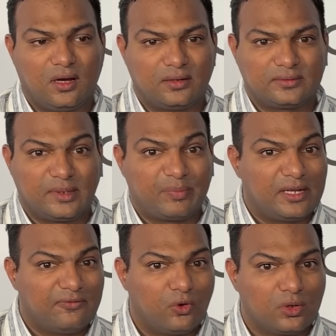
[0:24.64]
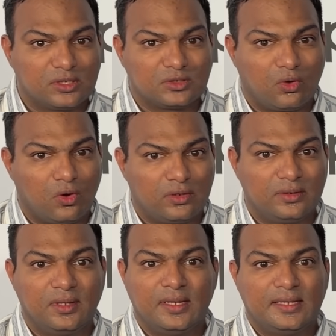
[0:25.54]
uh, typically focus
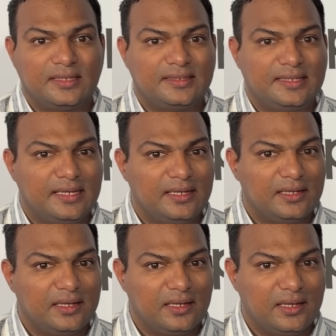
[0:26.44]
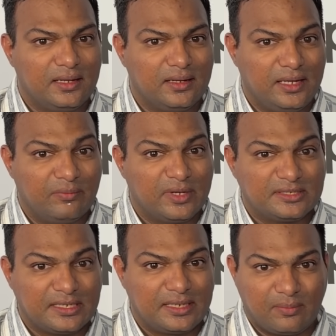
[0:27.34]
on the
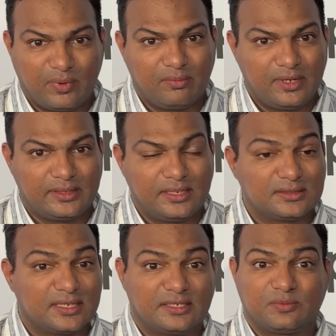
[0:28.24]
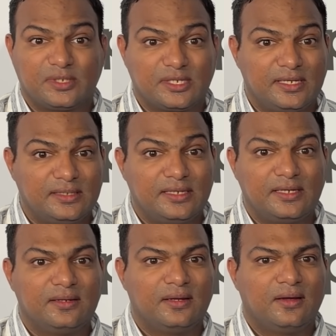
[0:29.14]
imaging capabilities, especially
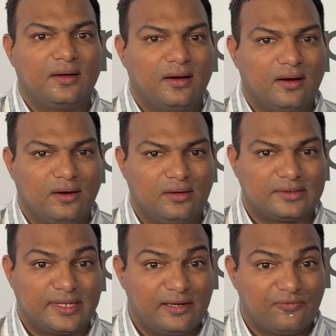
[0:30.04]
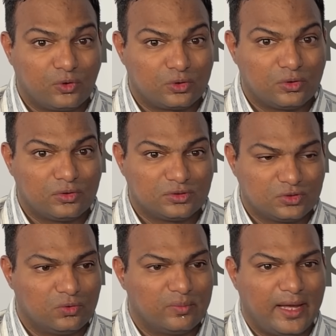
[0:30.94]
the uh, telephoto
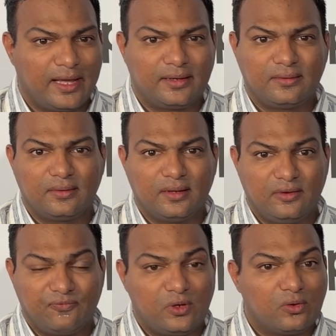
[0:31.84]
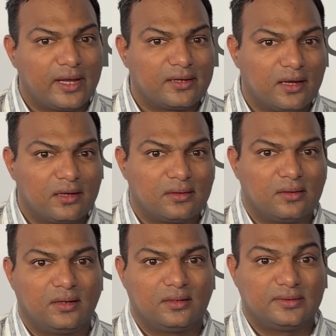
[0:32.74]
zoom and if we look at our
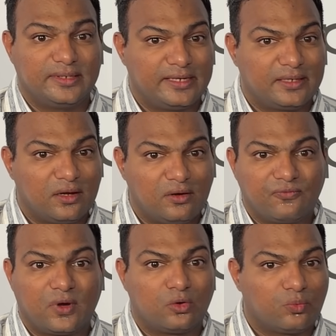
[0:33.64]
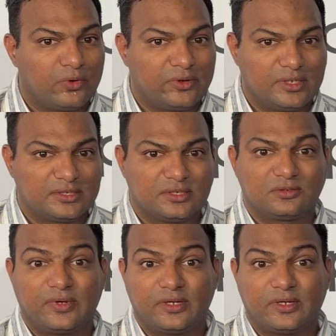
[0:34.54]
uh, data of counterpoint research